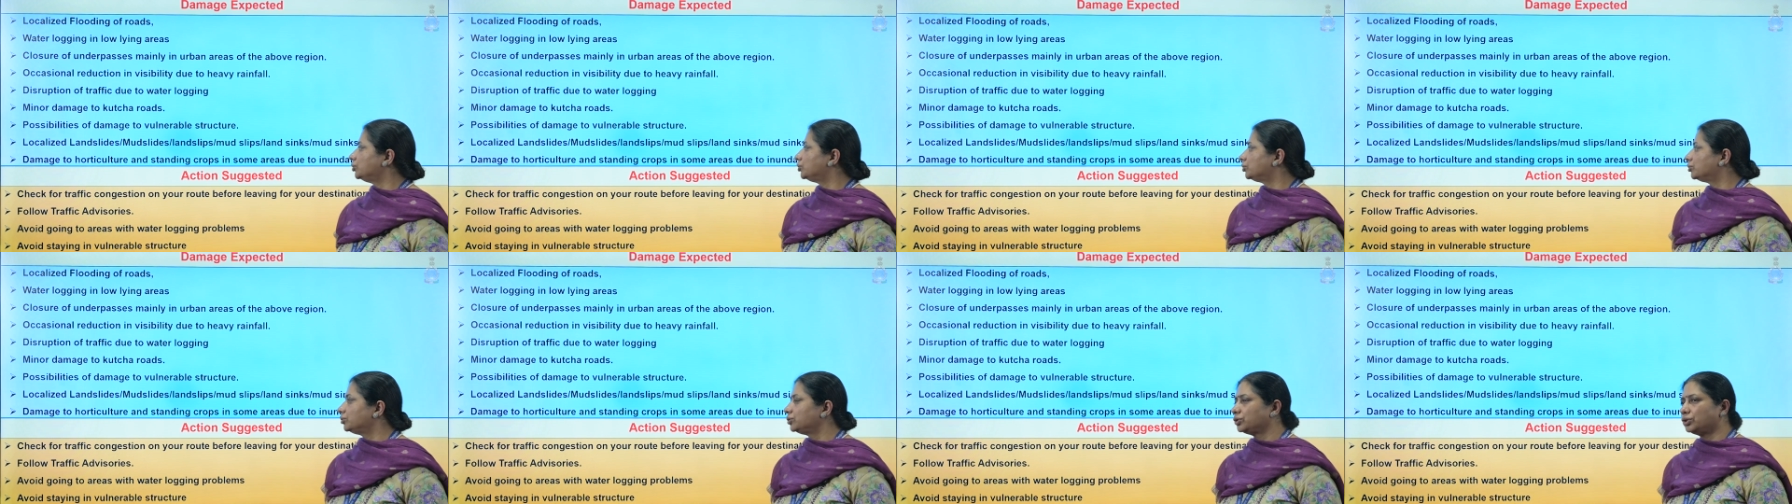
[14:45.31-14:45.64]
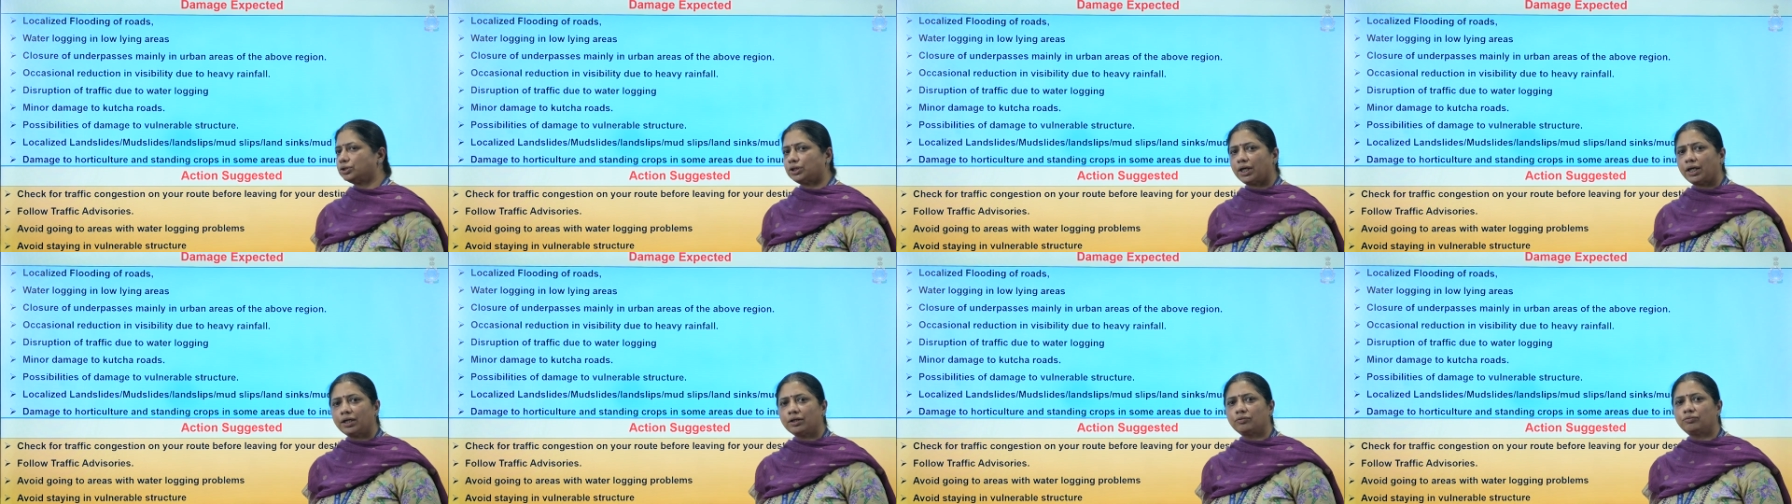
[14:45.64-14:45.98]
should
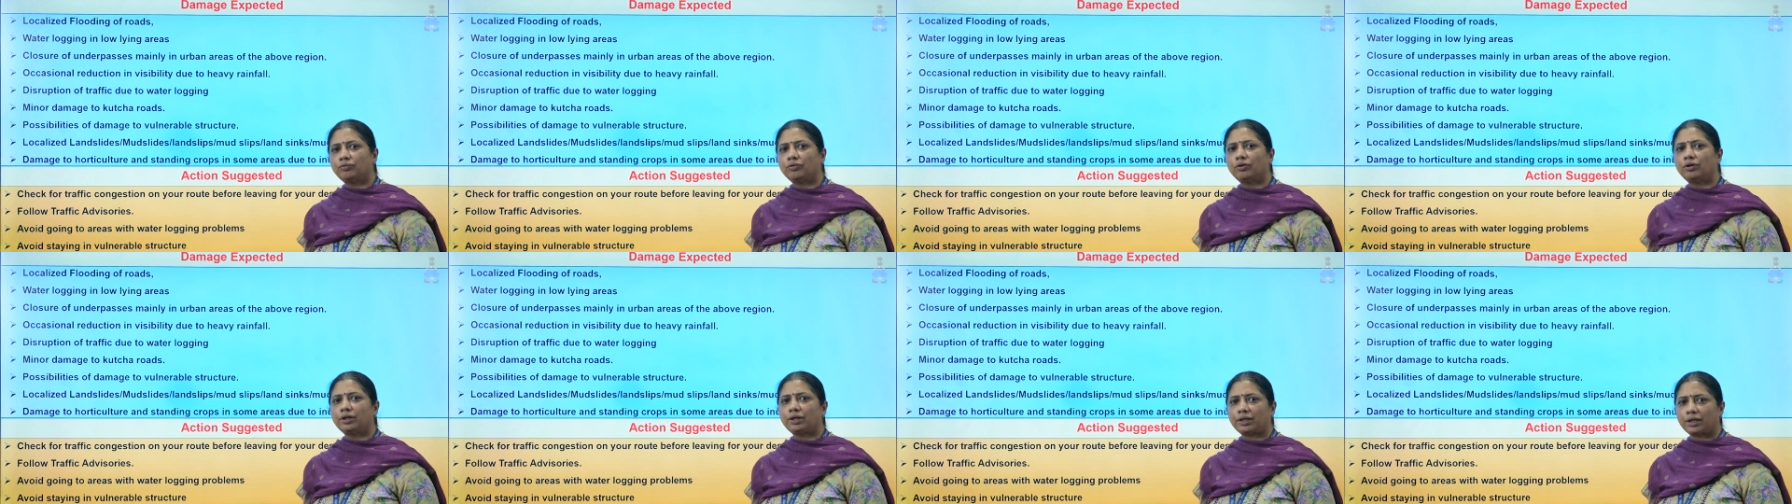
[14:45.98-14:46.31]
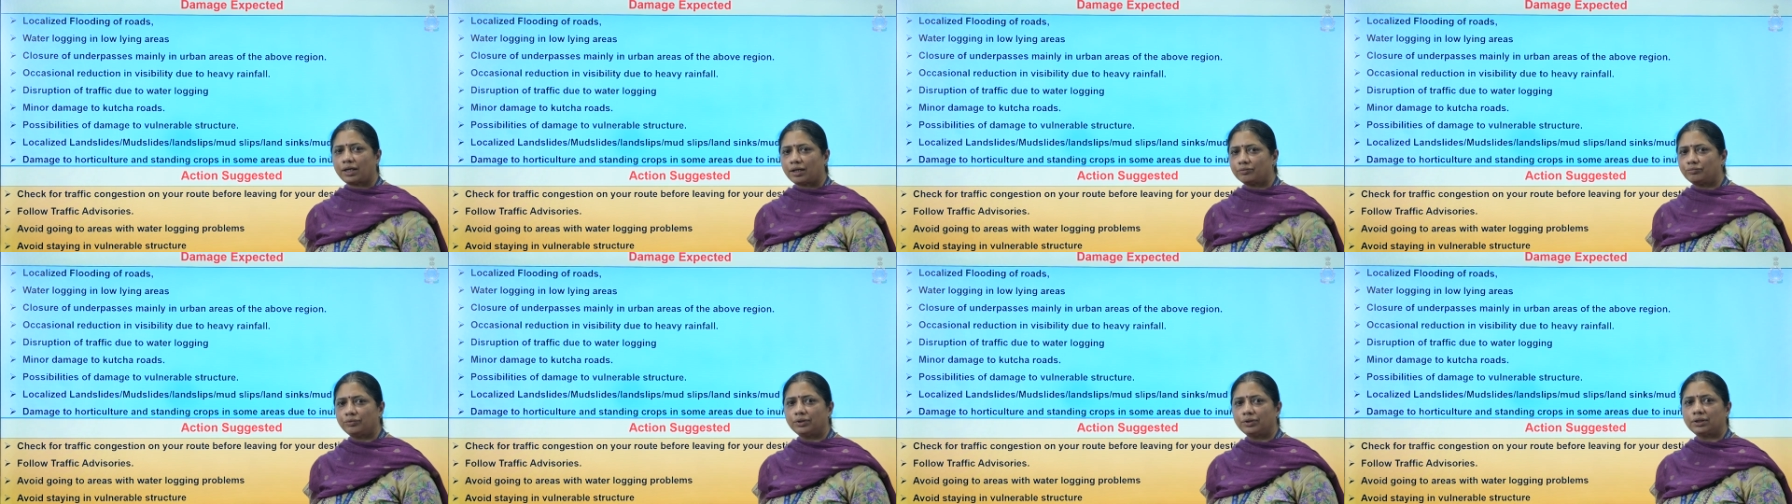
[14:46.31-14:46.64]
check for
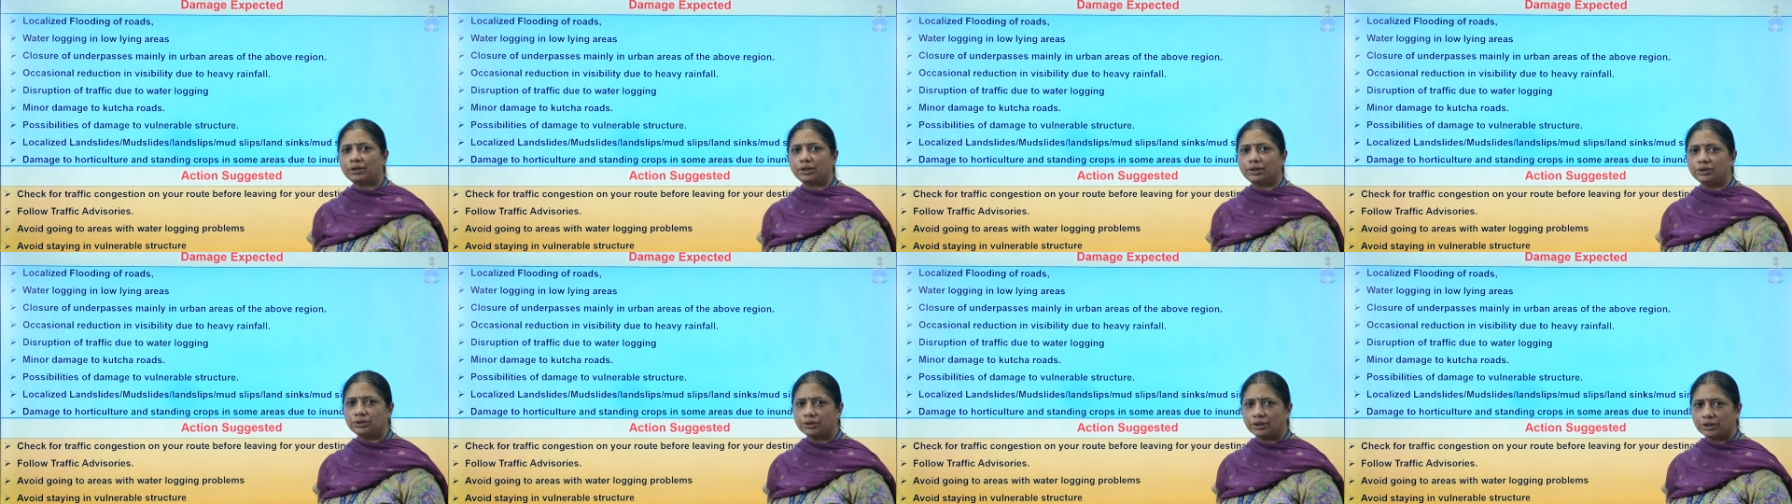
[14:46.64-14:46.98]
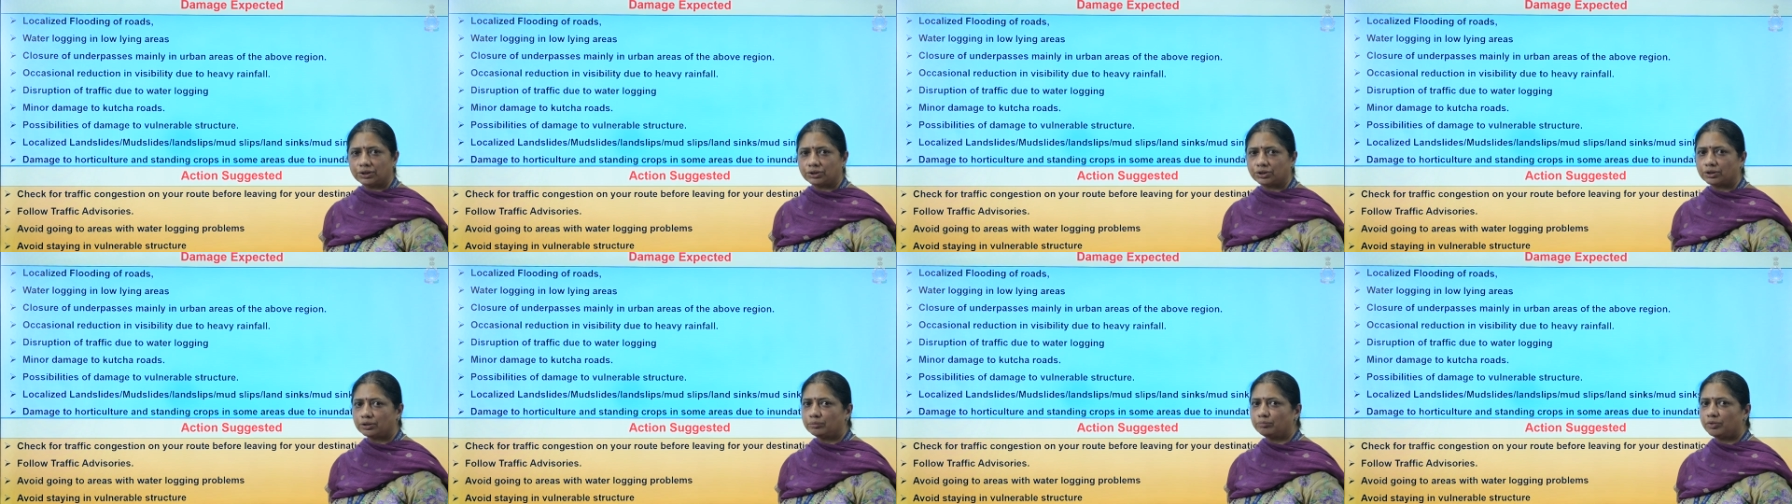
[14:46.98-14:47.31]
traffic
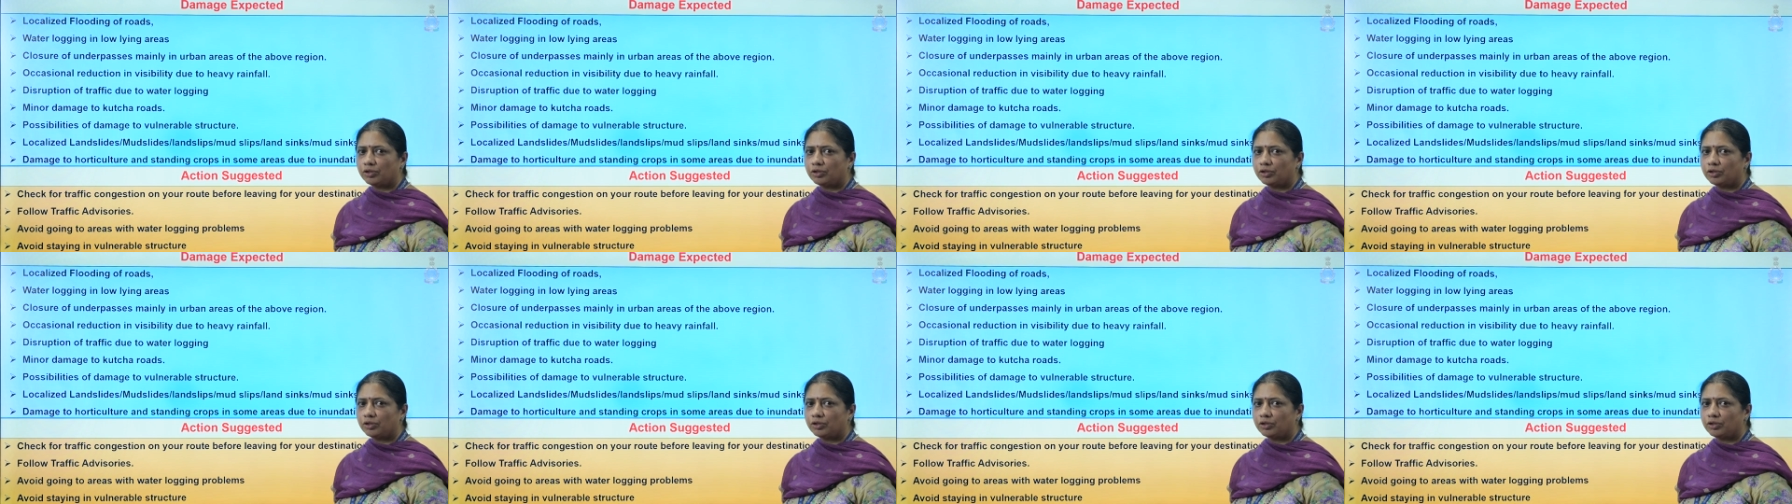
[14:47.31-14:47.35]
congestion